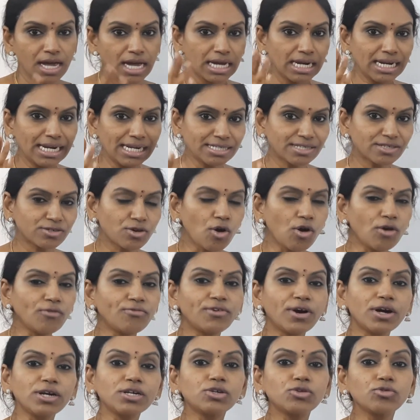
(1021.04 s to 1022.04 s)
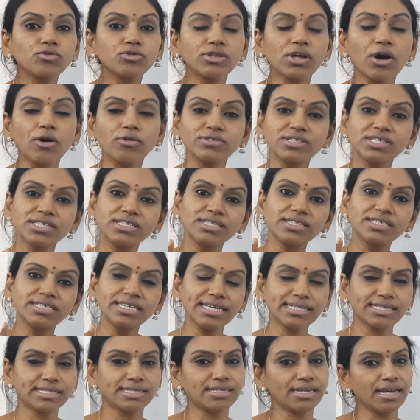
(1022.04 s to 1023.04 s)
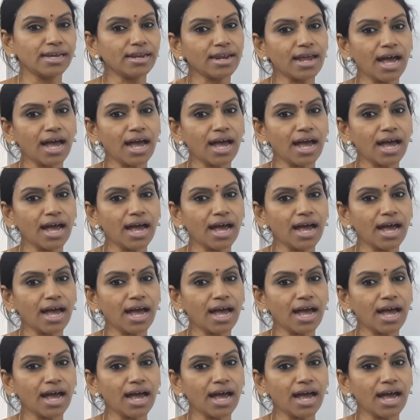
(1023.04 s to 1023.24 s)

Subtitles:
Let's go for 2016